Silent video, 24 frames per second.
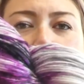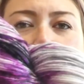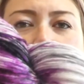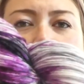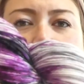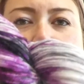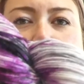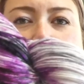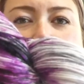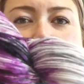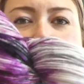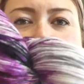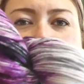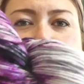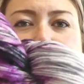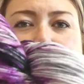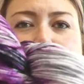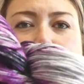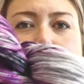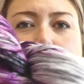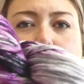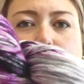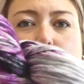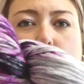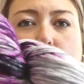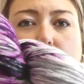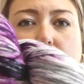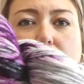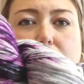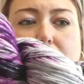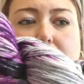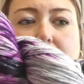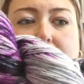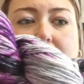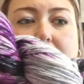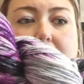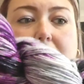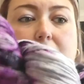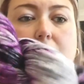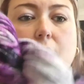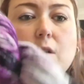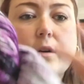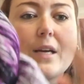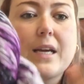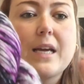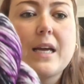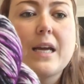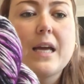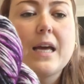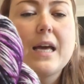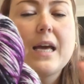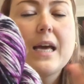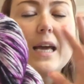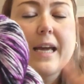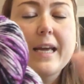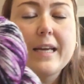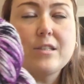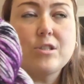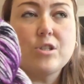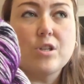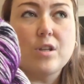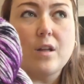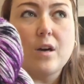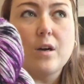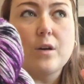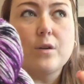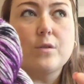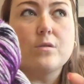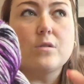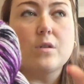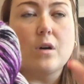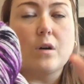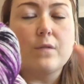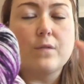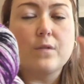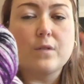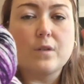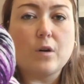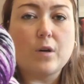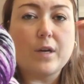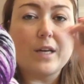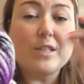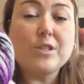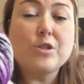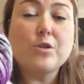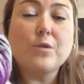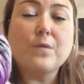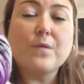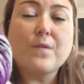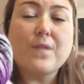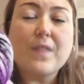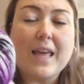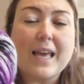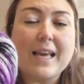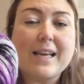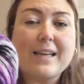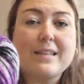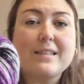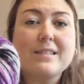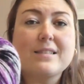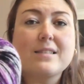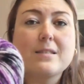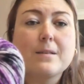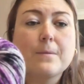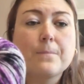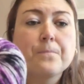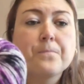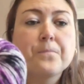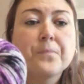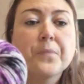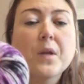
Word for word: that. I've got three of these. So each of those, of each of these